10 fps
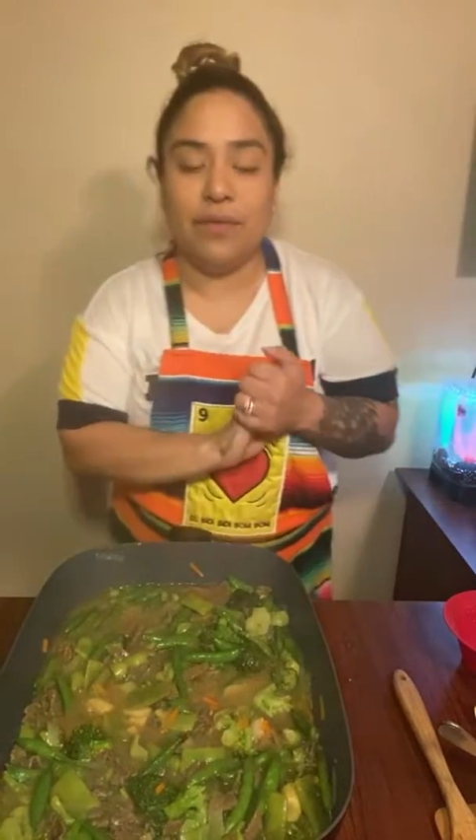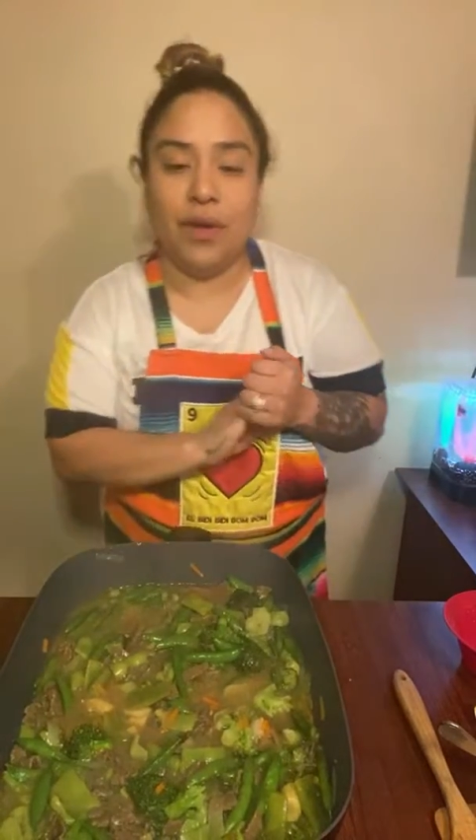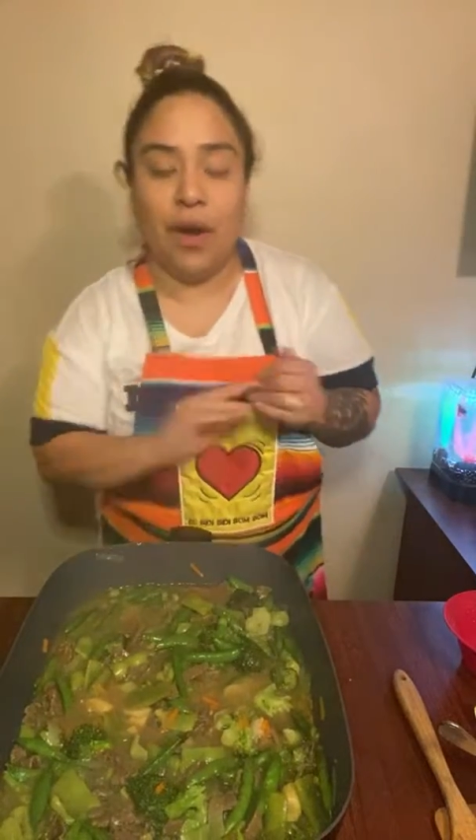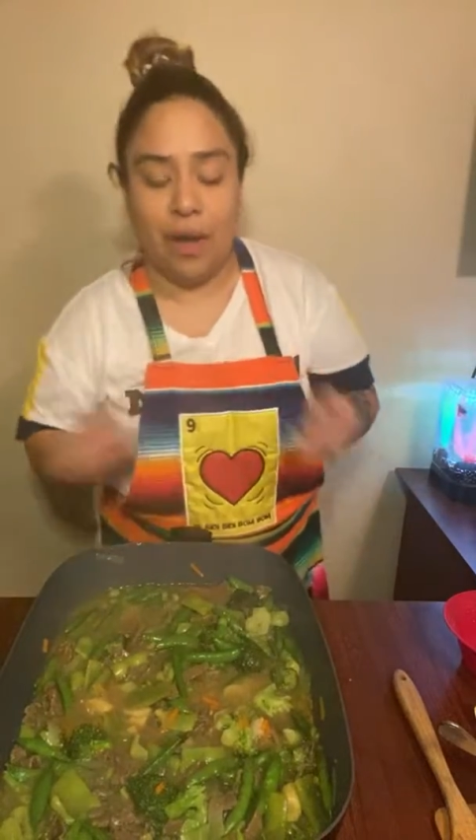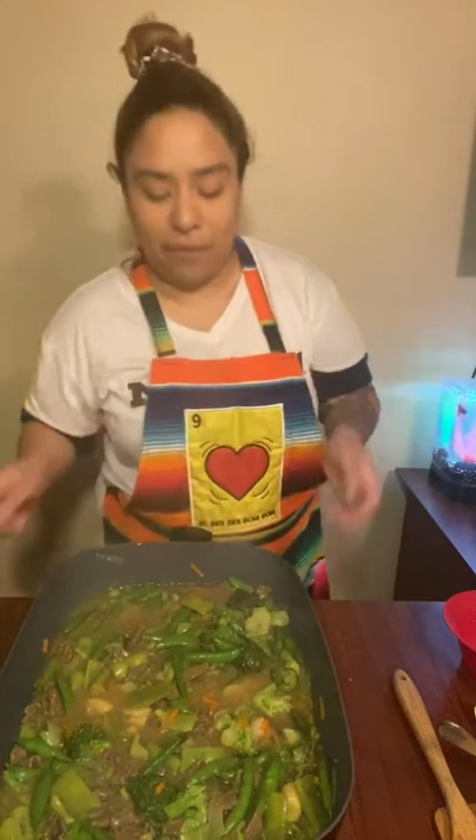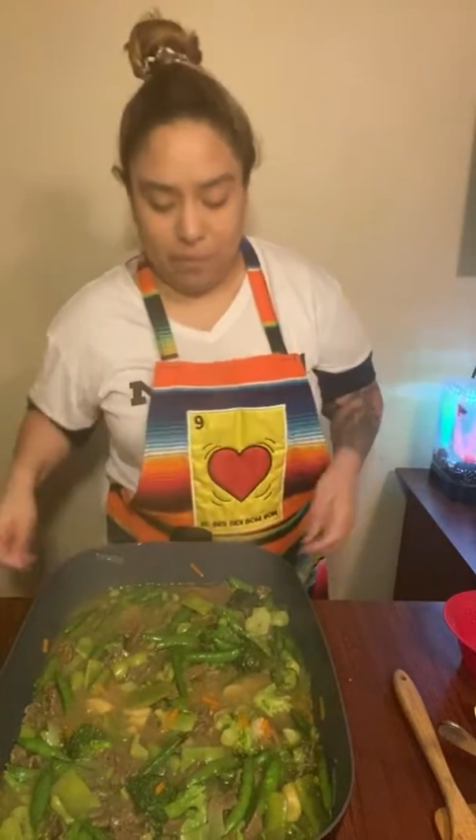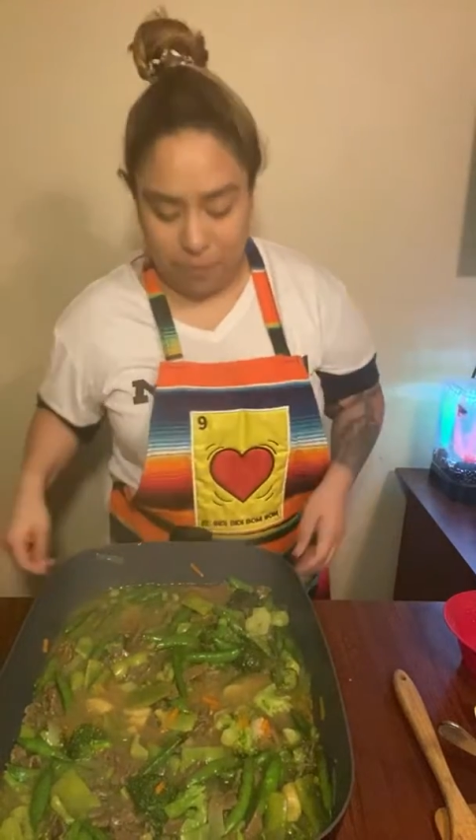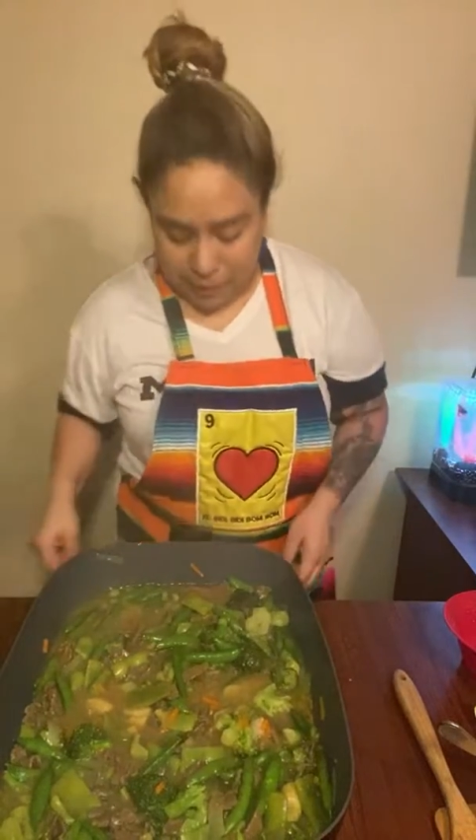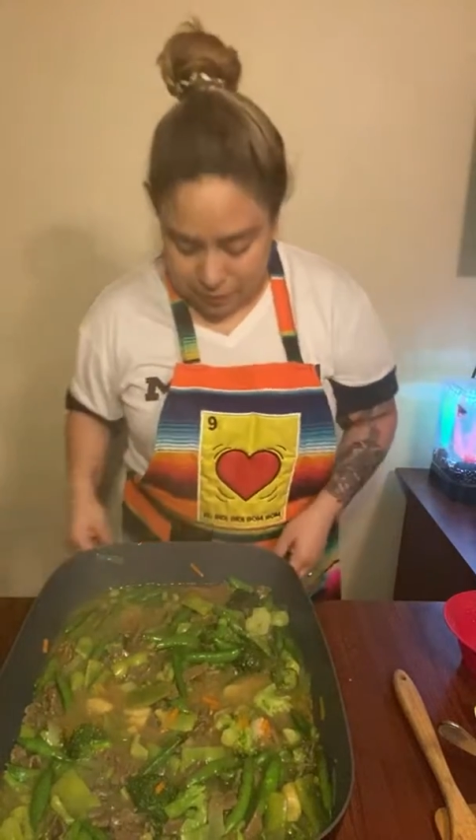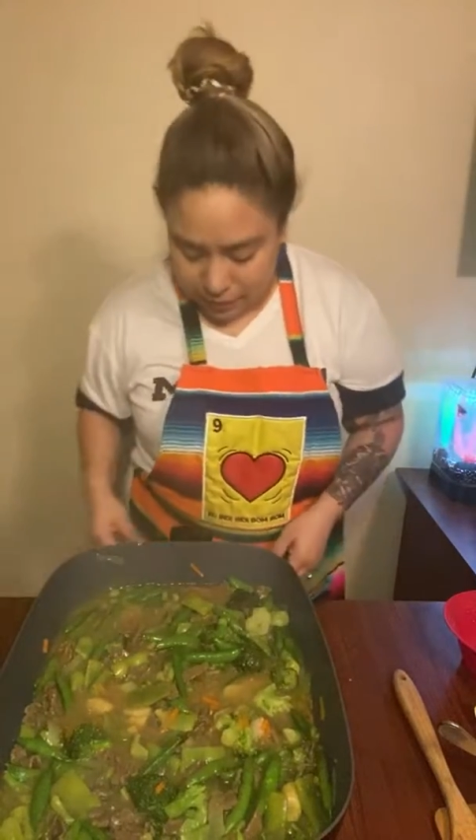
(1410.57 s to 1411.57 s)
Y'all have a
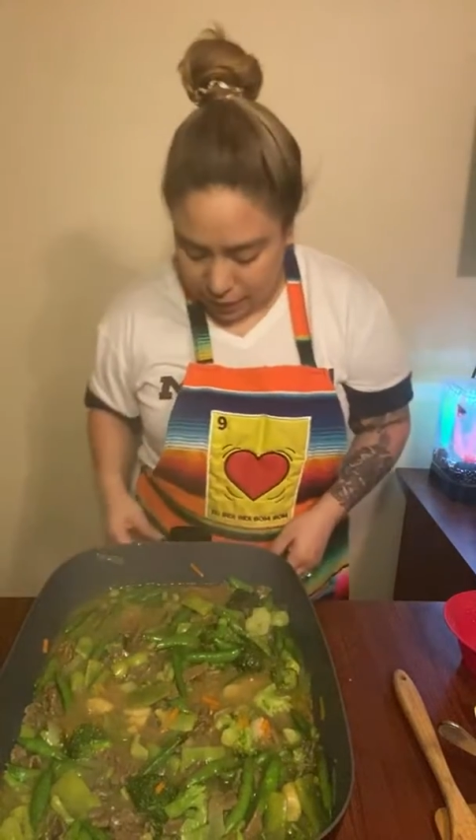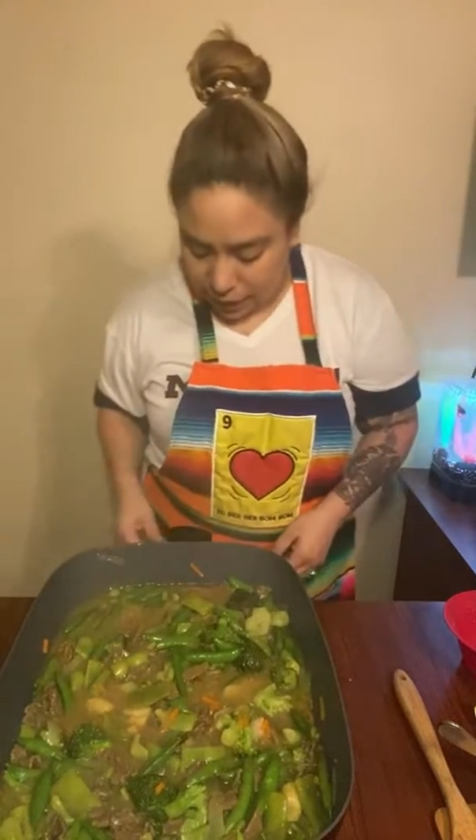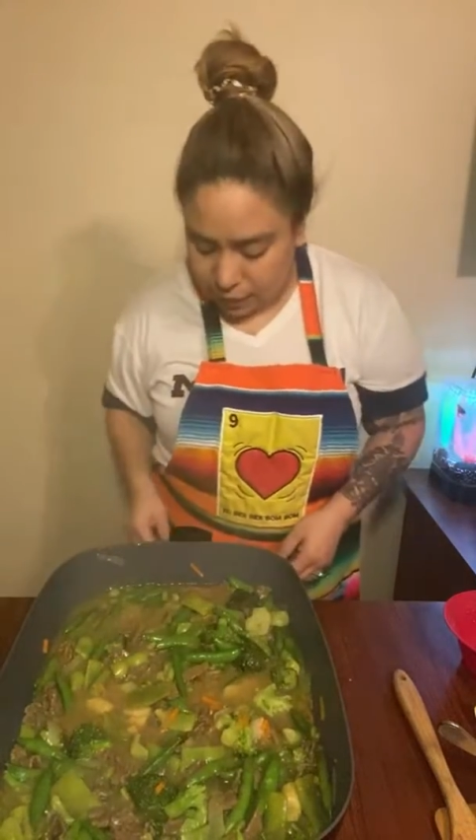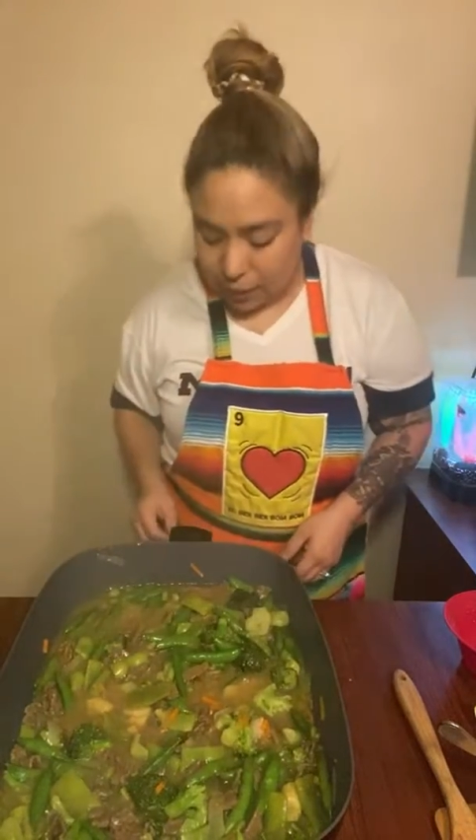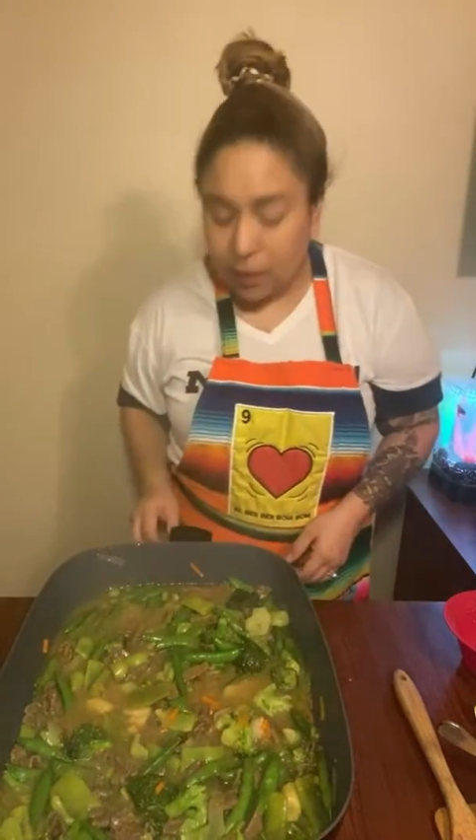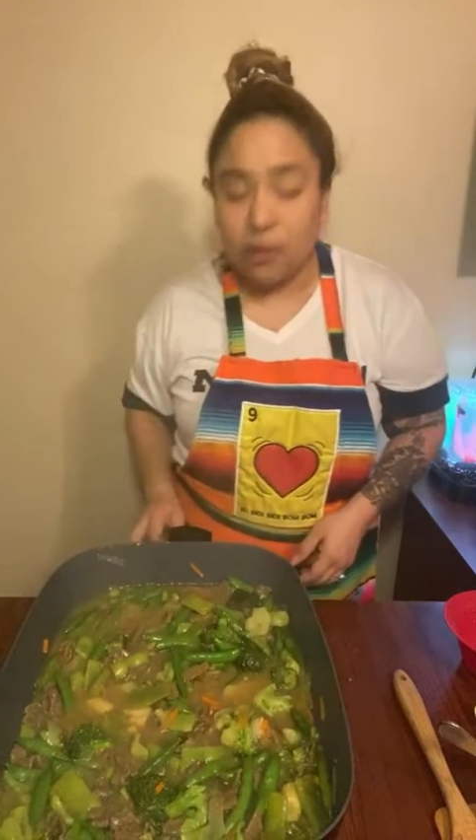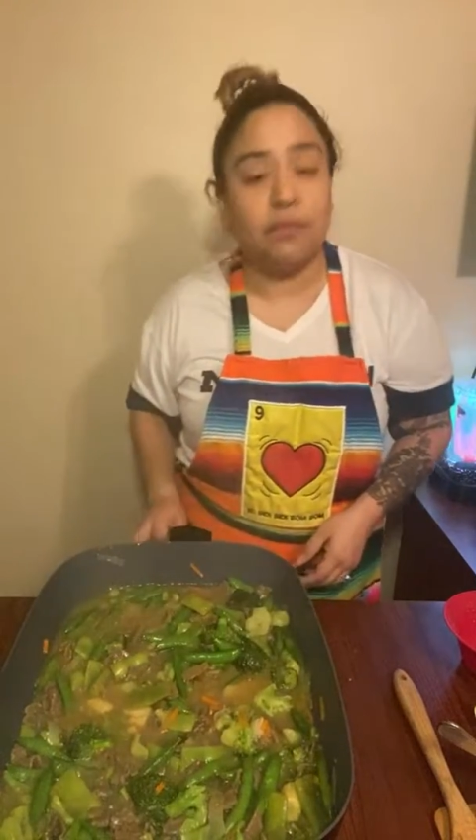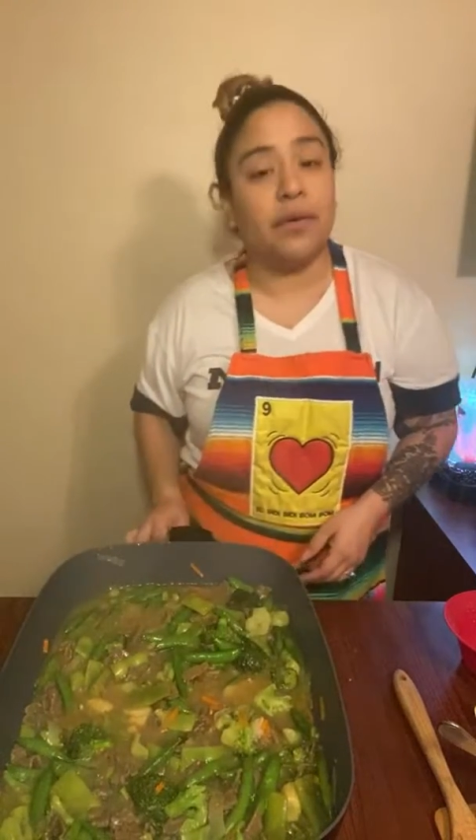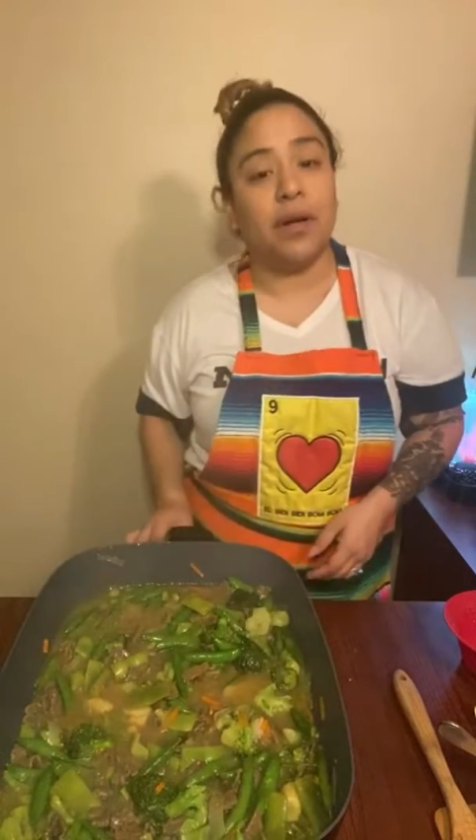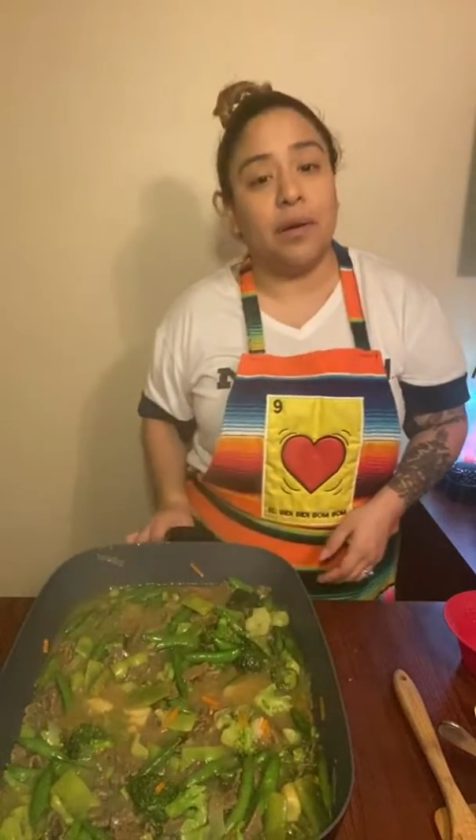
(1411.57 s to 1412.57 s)
blessed day. Thank you
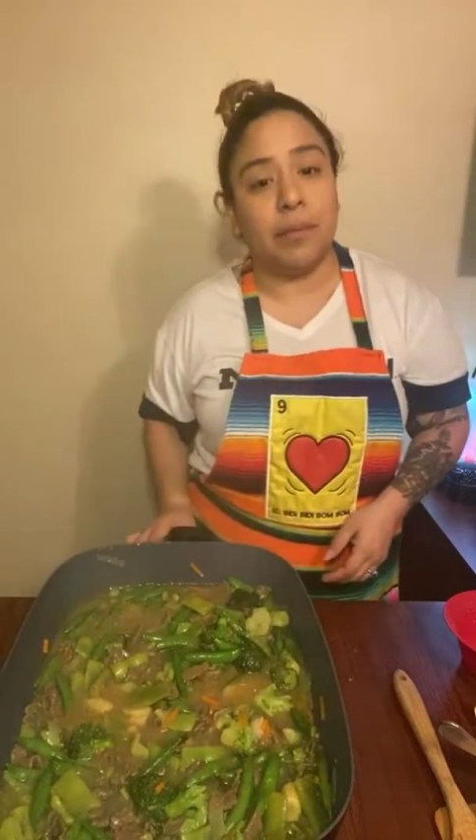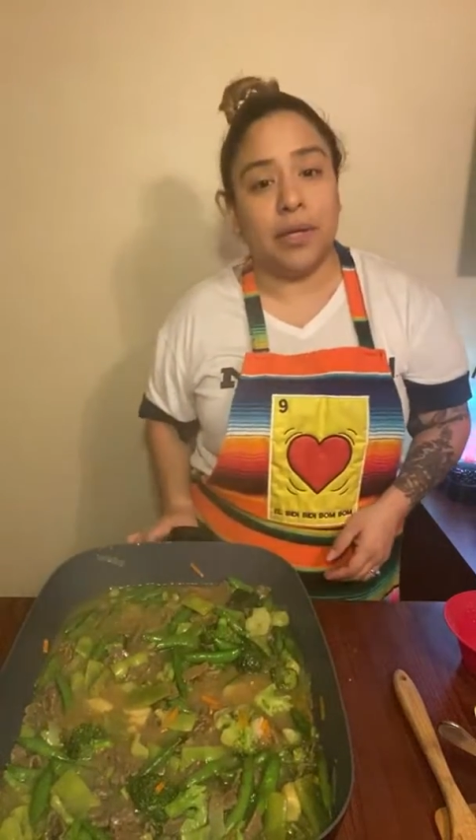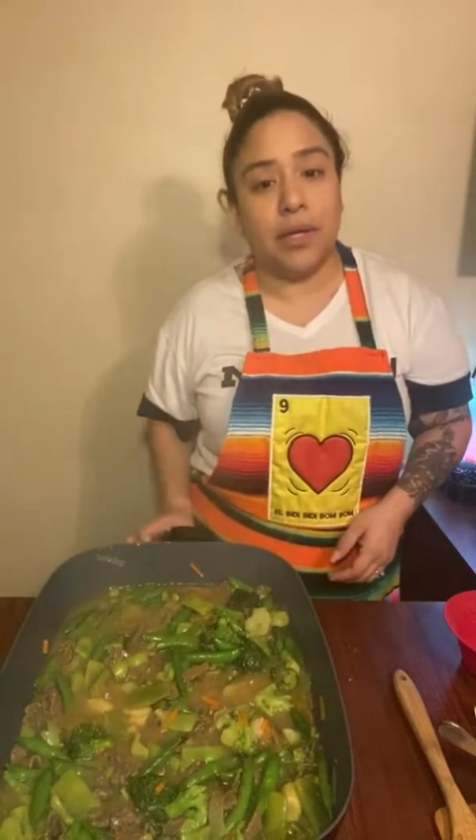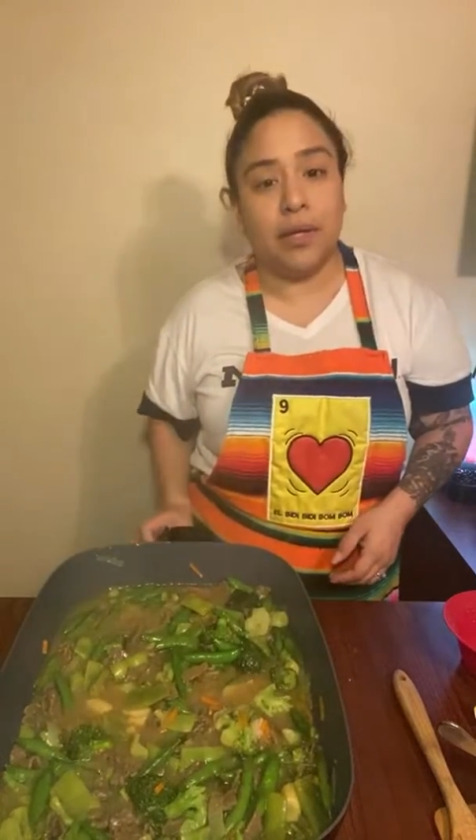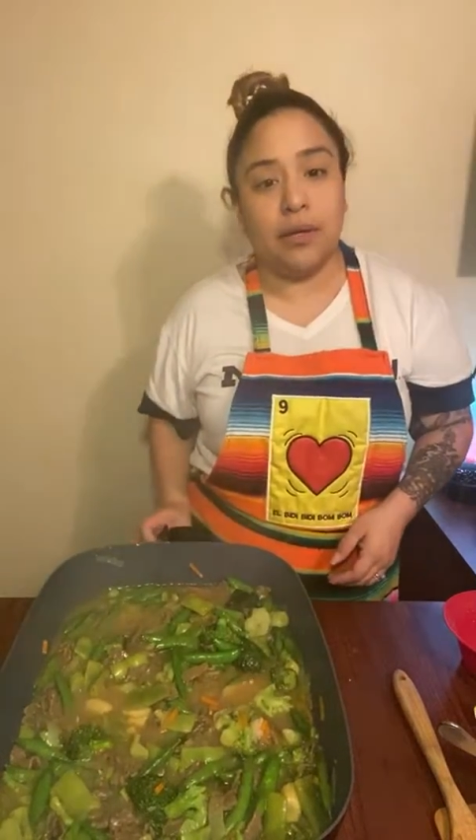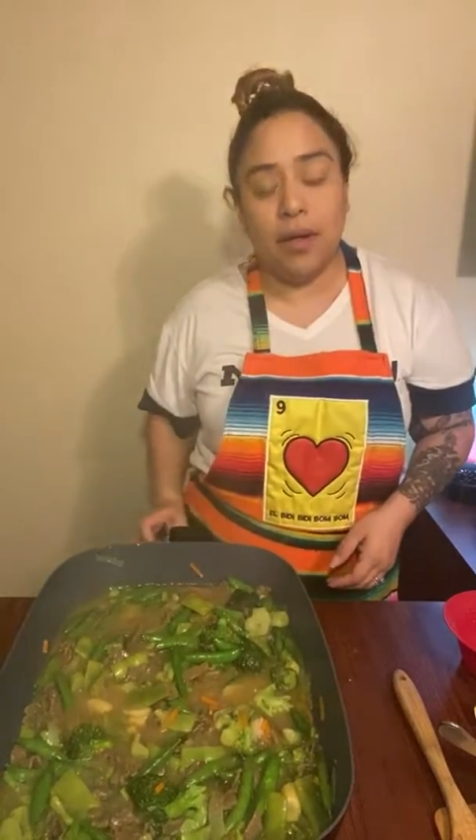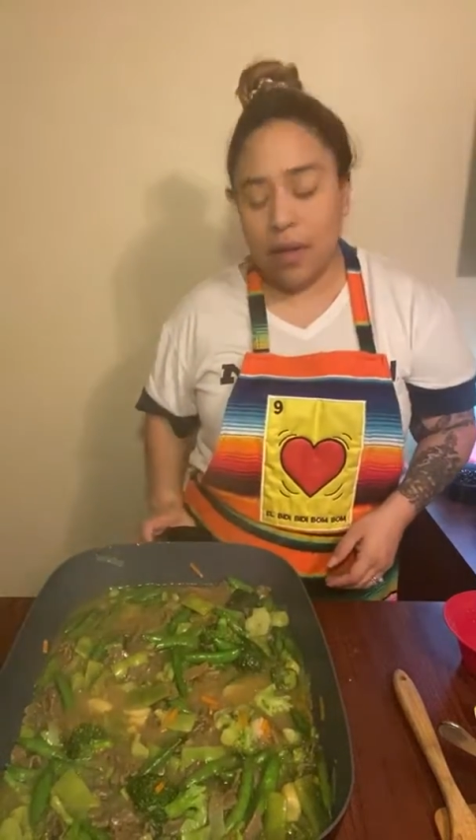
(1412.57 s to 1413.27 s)
for coming in.